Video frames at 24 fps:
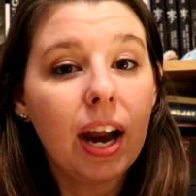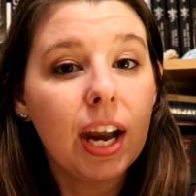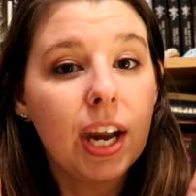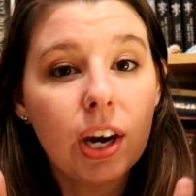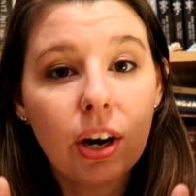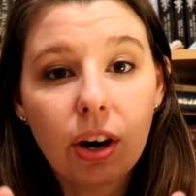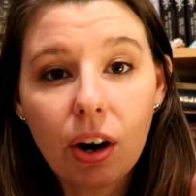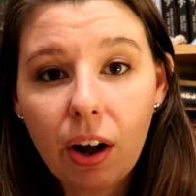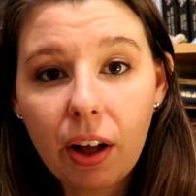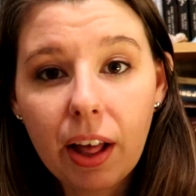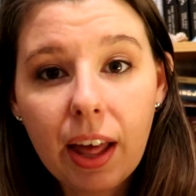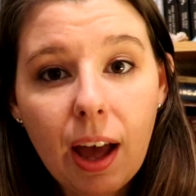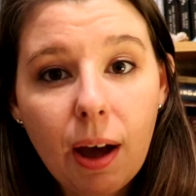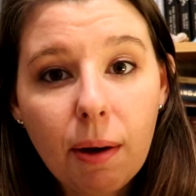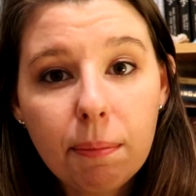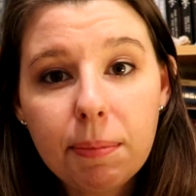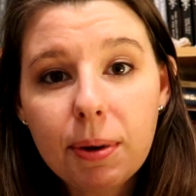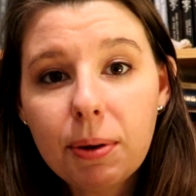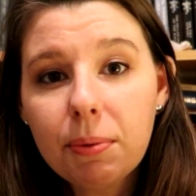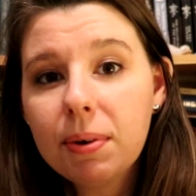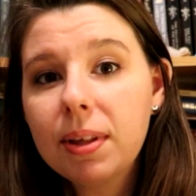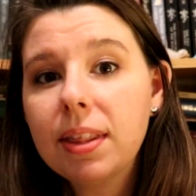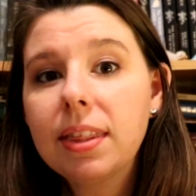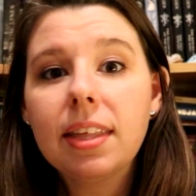Here, I'll
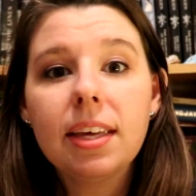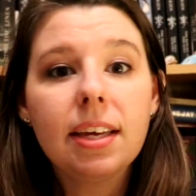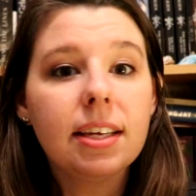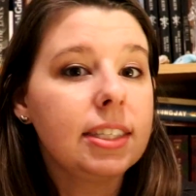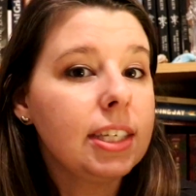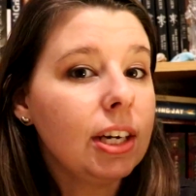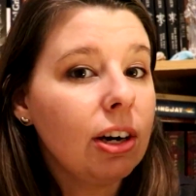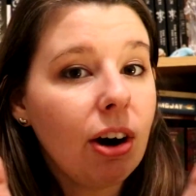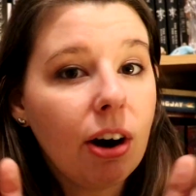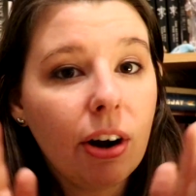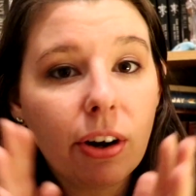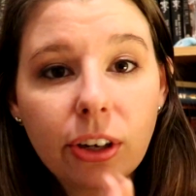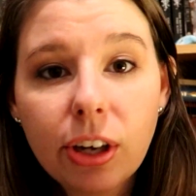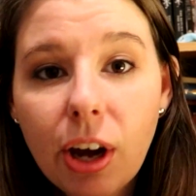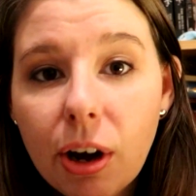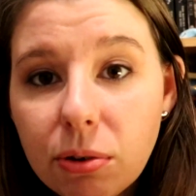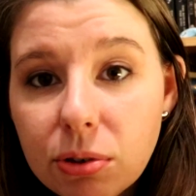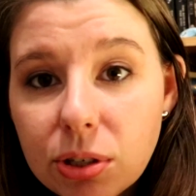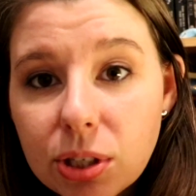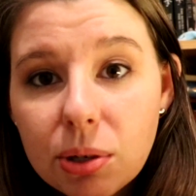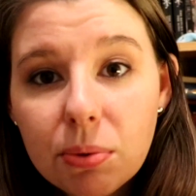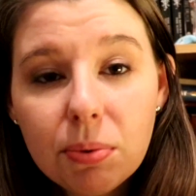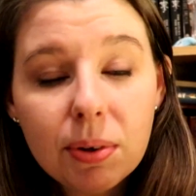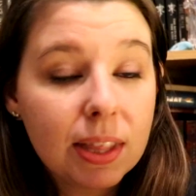help you with this. Here, I'll
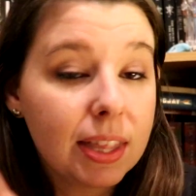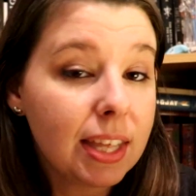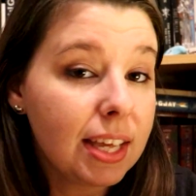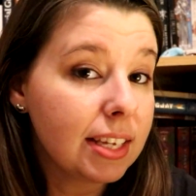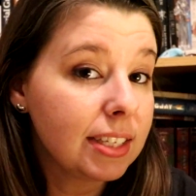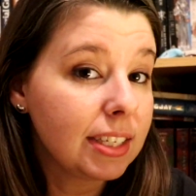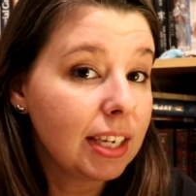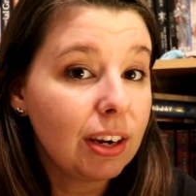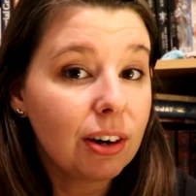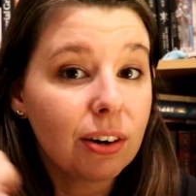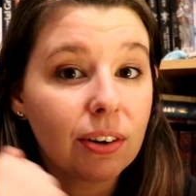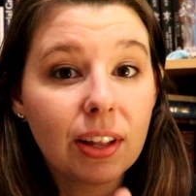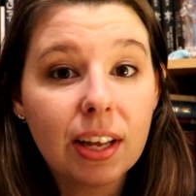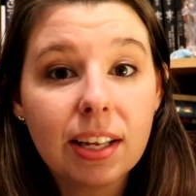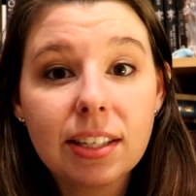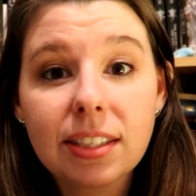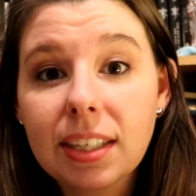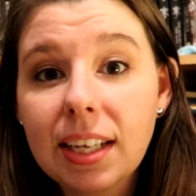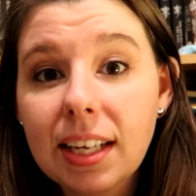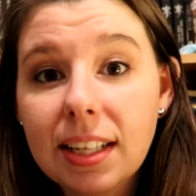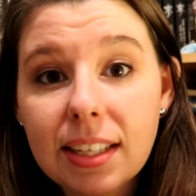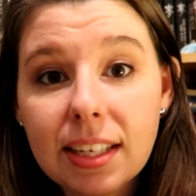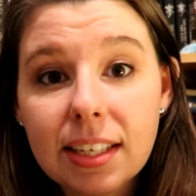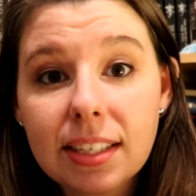coach you with this. Here,
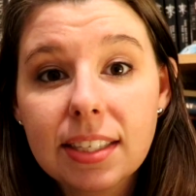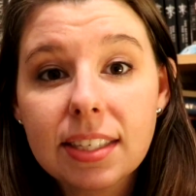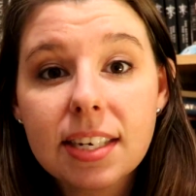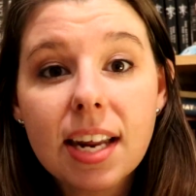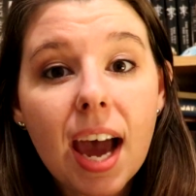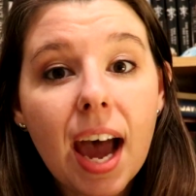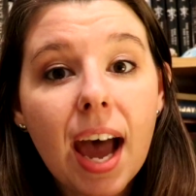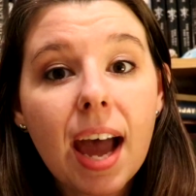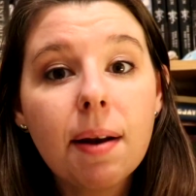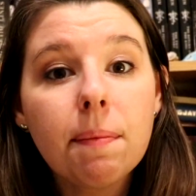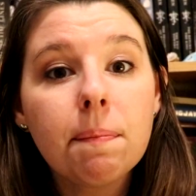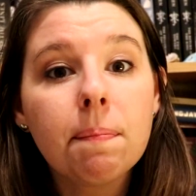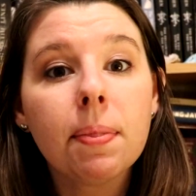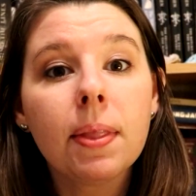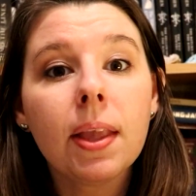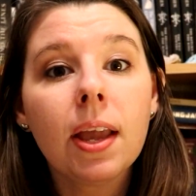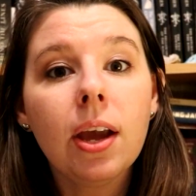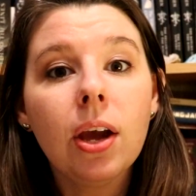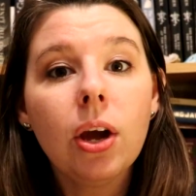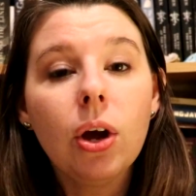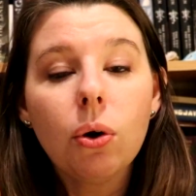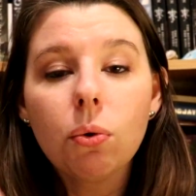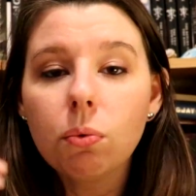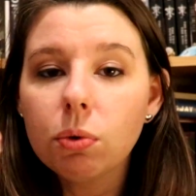let's get this done,
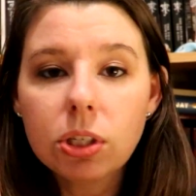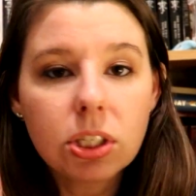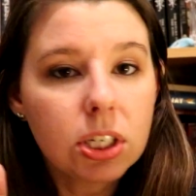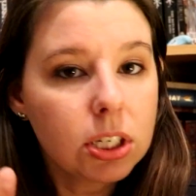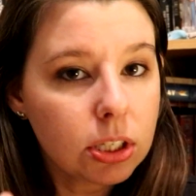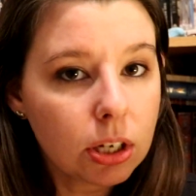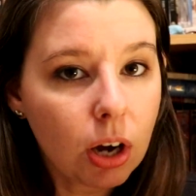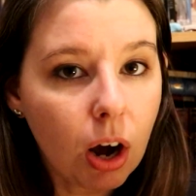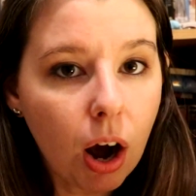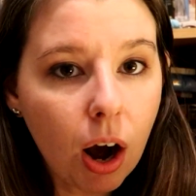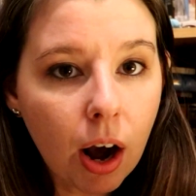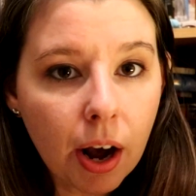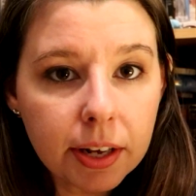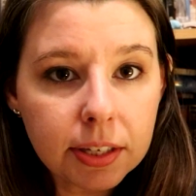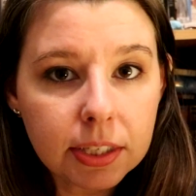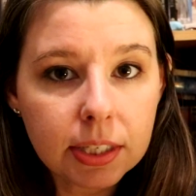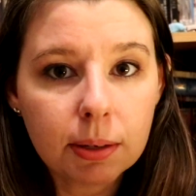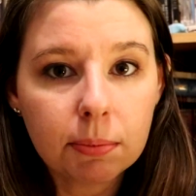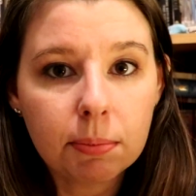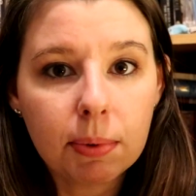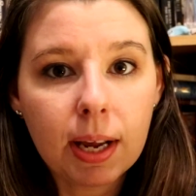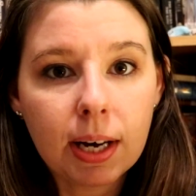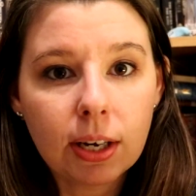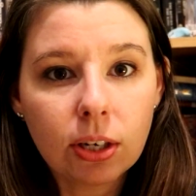which is
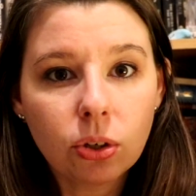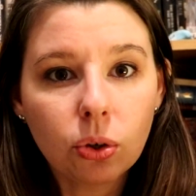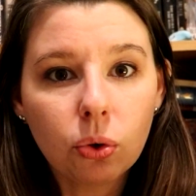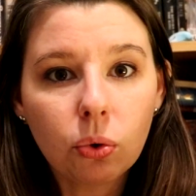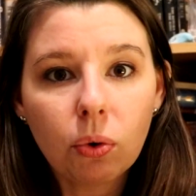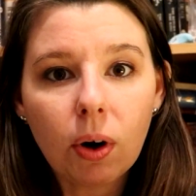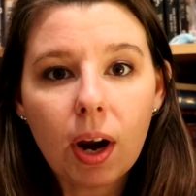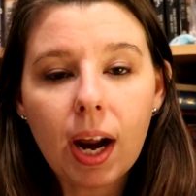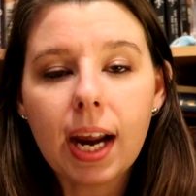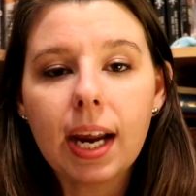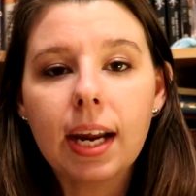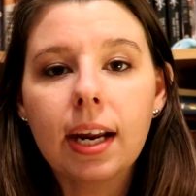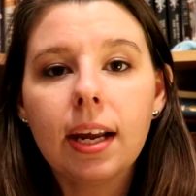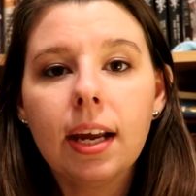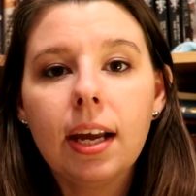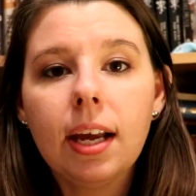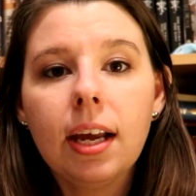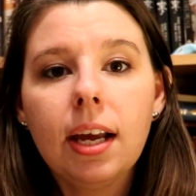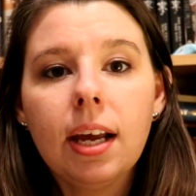awesome and great.